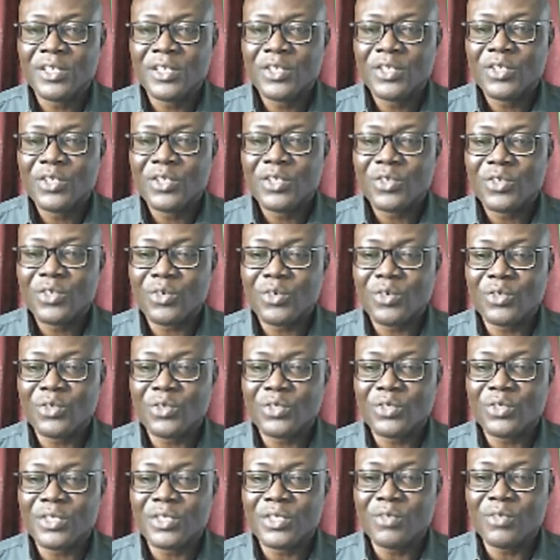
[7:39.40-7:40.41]
so you
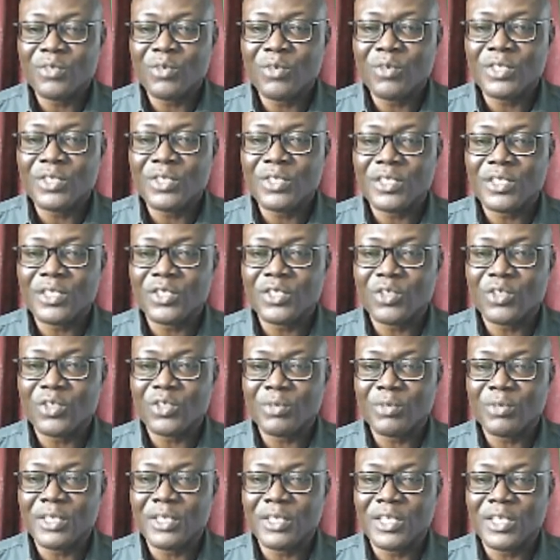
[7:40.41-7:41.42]
see, once it is
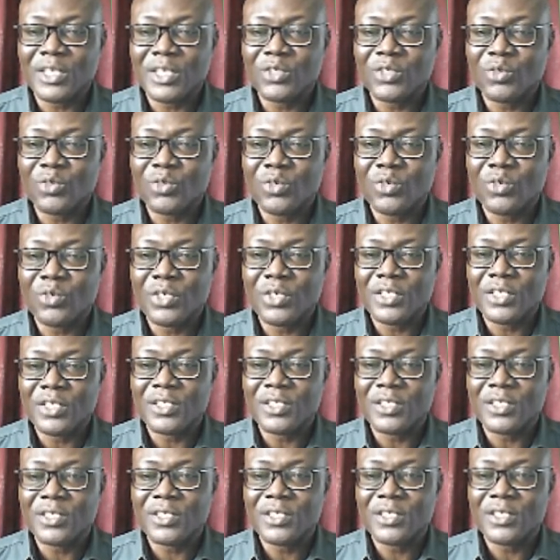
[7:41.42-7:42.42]
subjected to heat,